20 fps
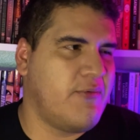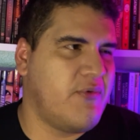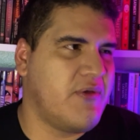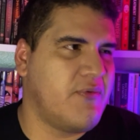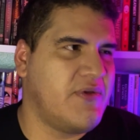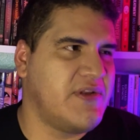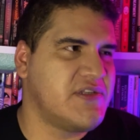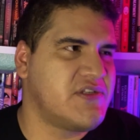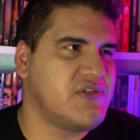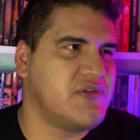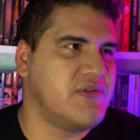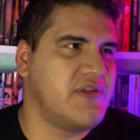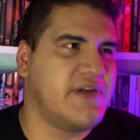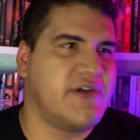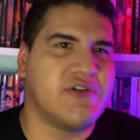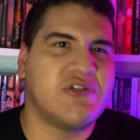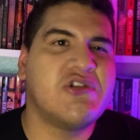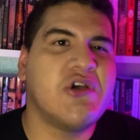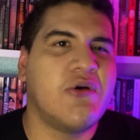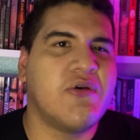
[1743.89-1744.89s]
We went to
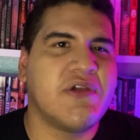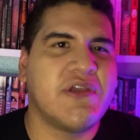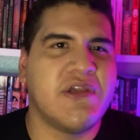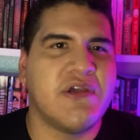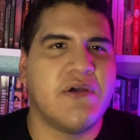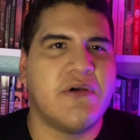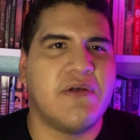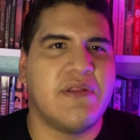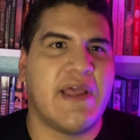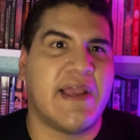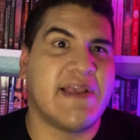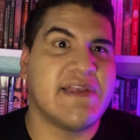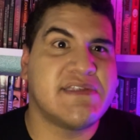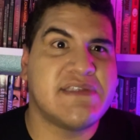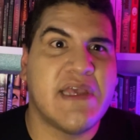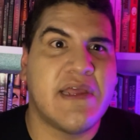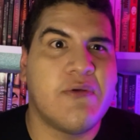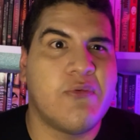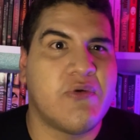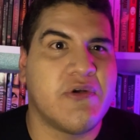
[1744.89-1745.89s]
Little Tokyo. Like I
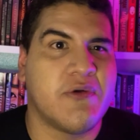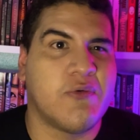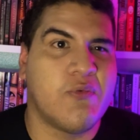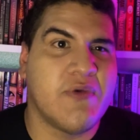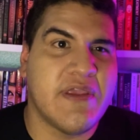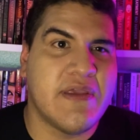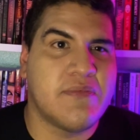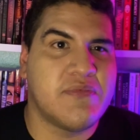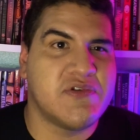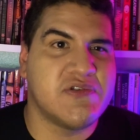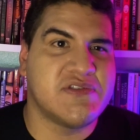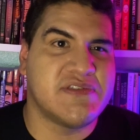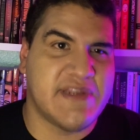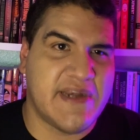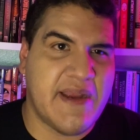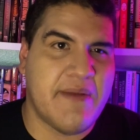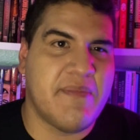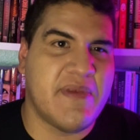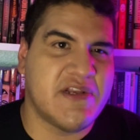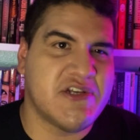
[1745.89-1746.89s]
said, we're weeaboos.
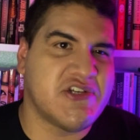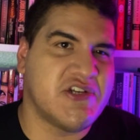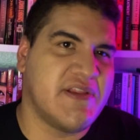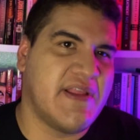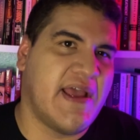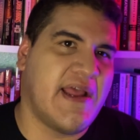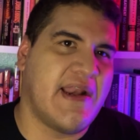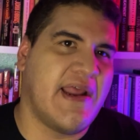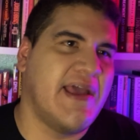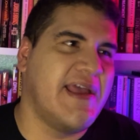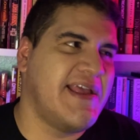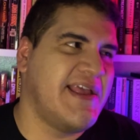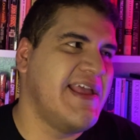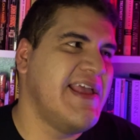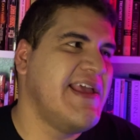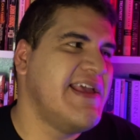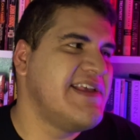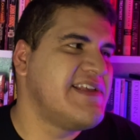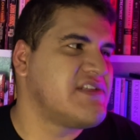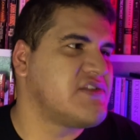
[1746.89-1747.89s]
Did I mention that?
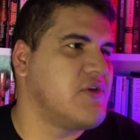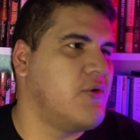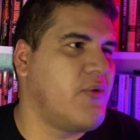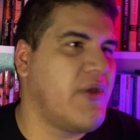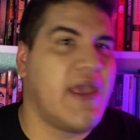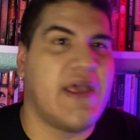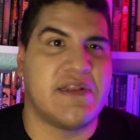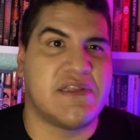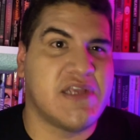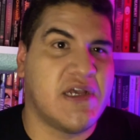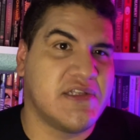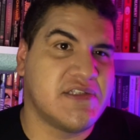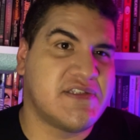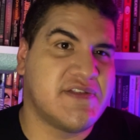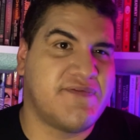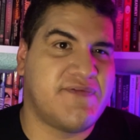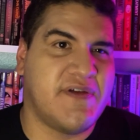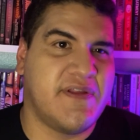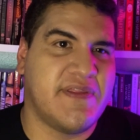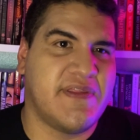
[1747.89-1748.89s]
So we had
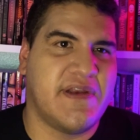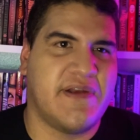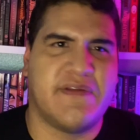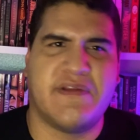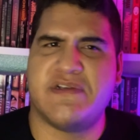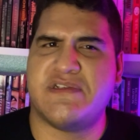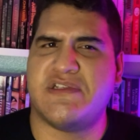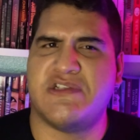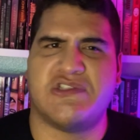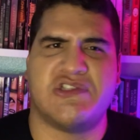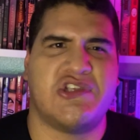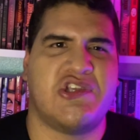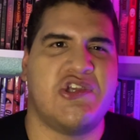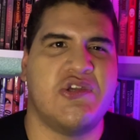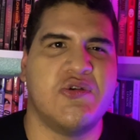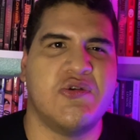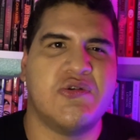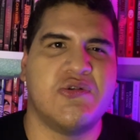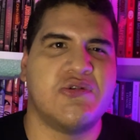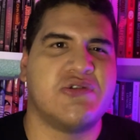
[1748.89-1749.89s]
tons of fun there. There's this
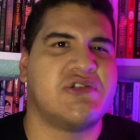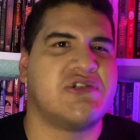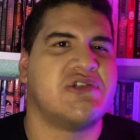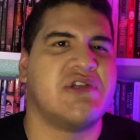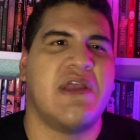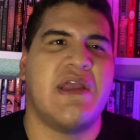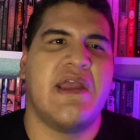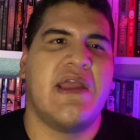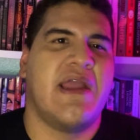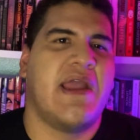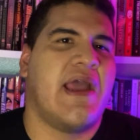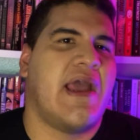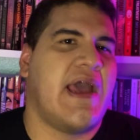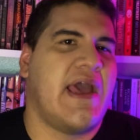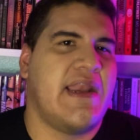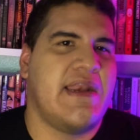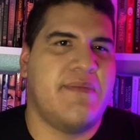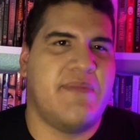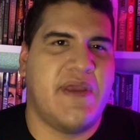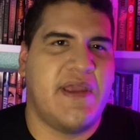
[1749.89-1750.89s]
huge
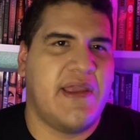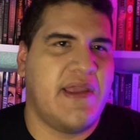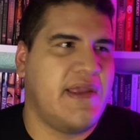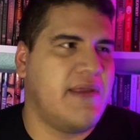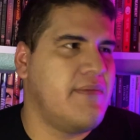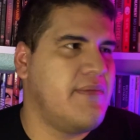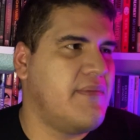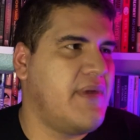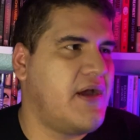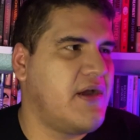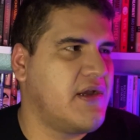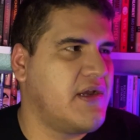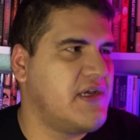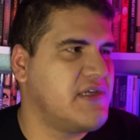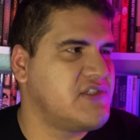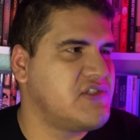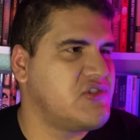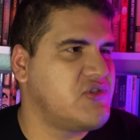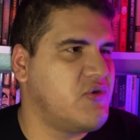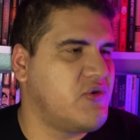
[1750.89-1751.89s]
anime and
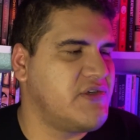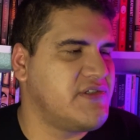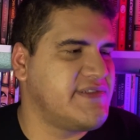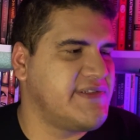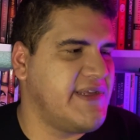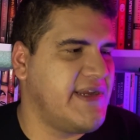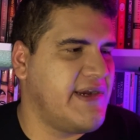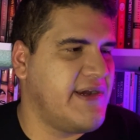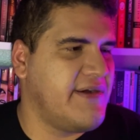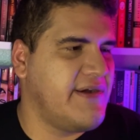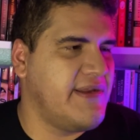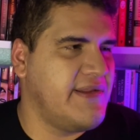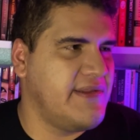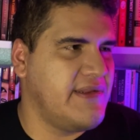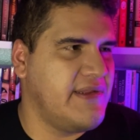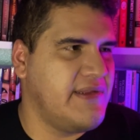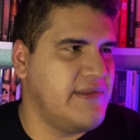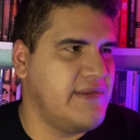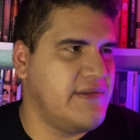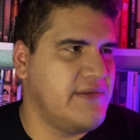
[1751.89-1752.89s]
manga stores there.
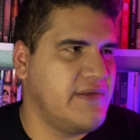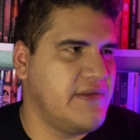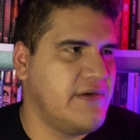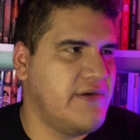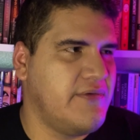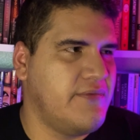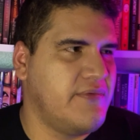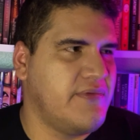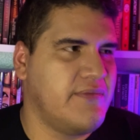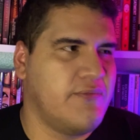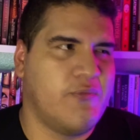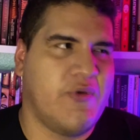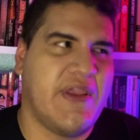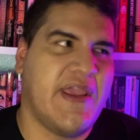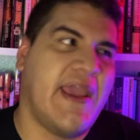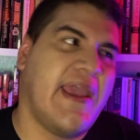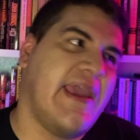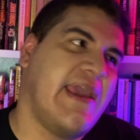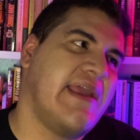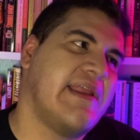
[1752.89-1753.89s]
And, you know,
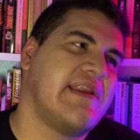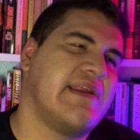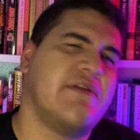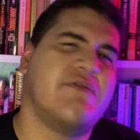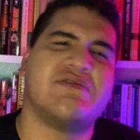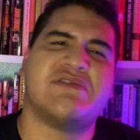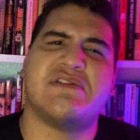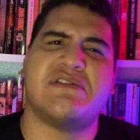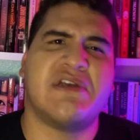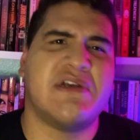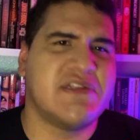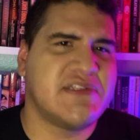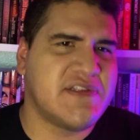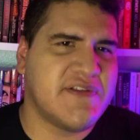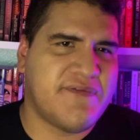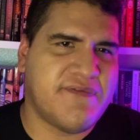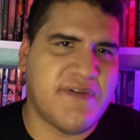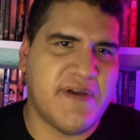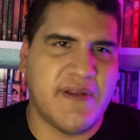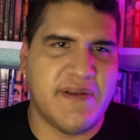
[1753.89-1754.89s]
we ate. It was tons
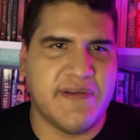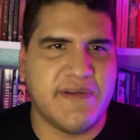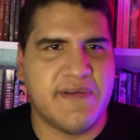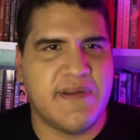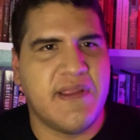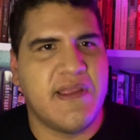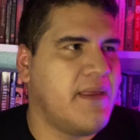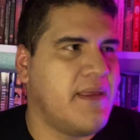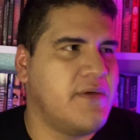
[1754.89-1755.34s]
of fun.